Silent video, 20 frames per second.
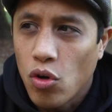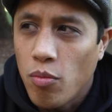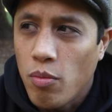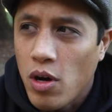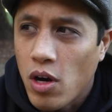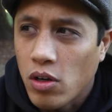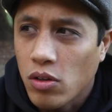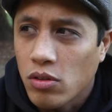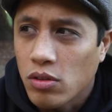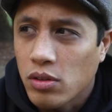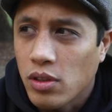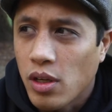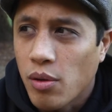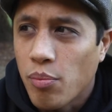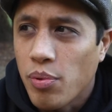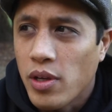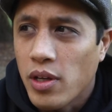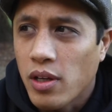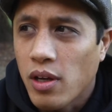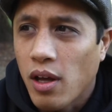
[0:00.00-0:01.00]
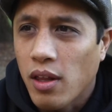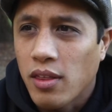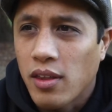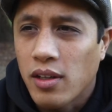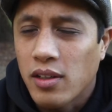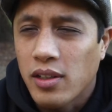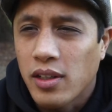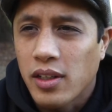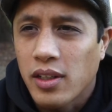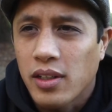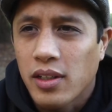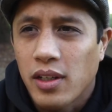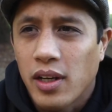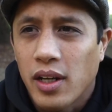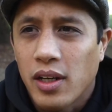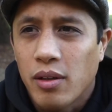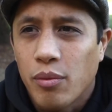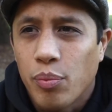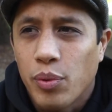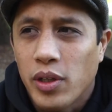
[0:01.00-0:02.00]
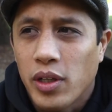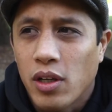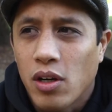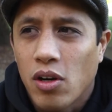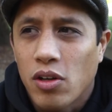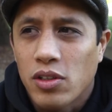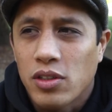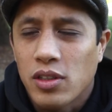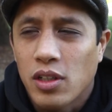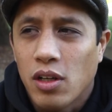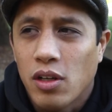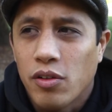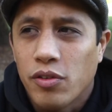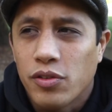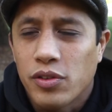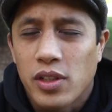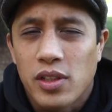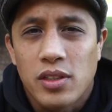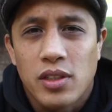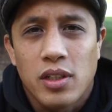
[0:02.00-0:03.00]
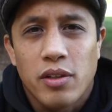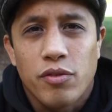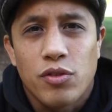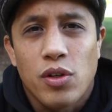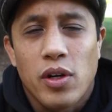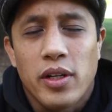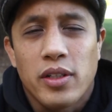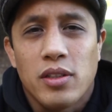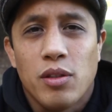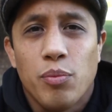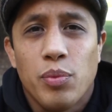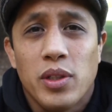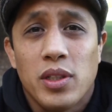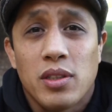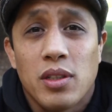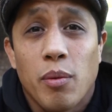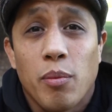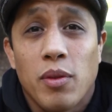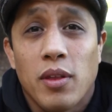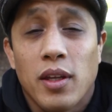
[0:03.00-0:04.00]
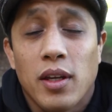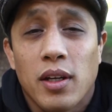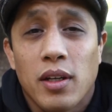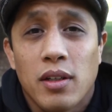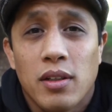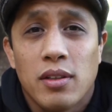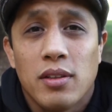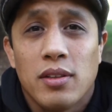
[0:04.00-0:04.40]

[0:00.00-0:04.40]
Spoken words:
models and being authentic and being ourselves instead of trying to be something.